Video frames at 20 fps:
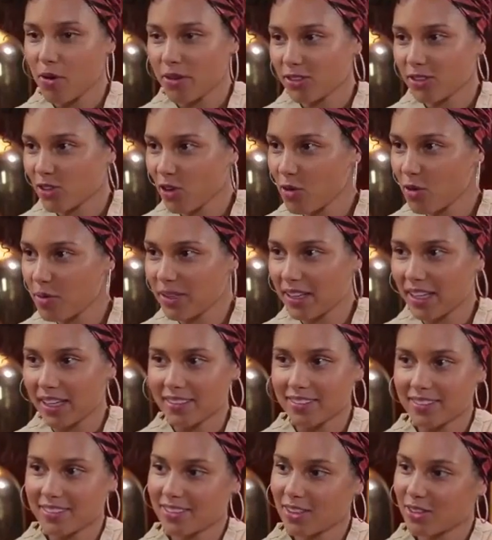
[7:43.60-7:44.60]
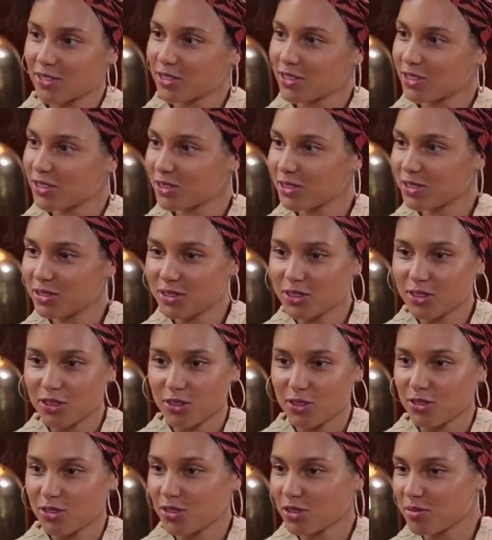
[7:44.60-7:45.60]
always told me like don't you you know
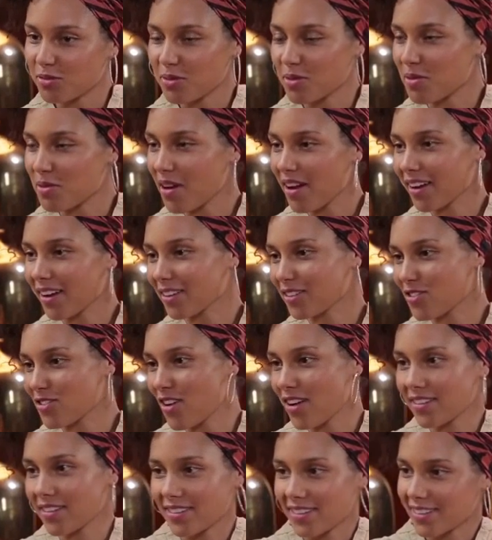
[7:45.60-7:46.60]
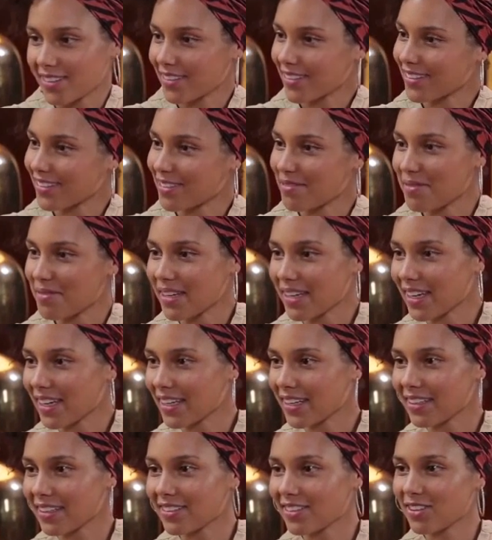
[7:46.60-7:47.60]
you should be wearing dresses and be
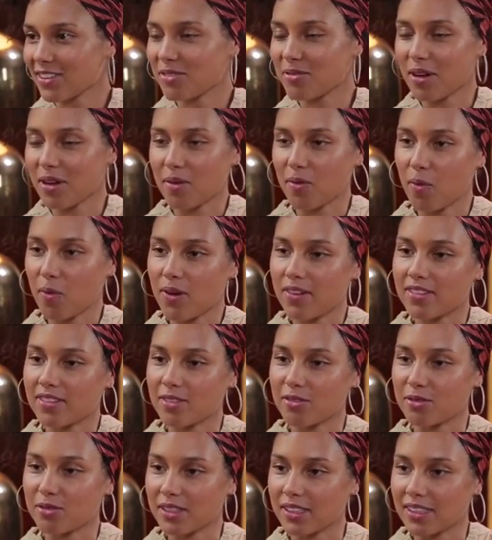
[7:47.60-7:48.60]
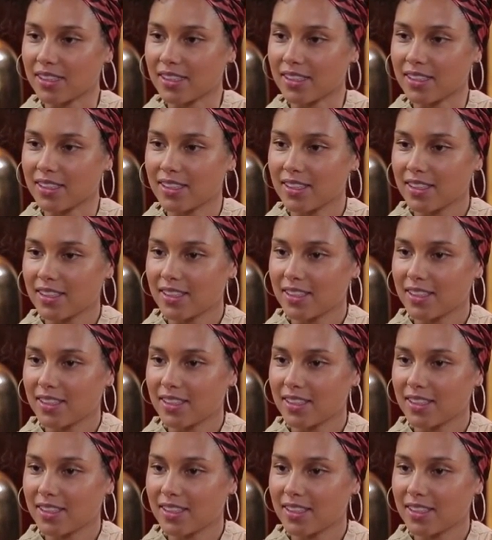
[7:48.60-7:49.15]
and it just like wasn't really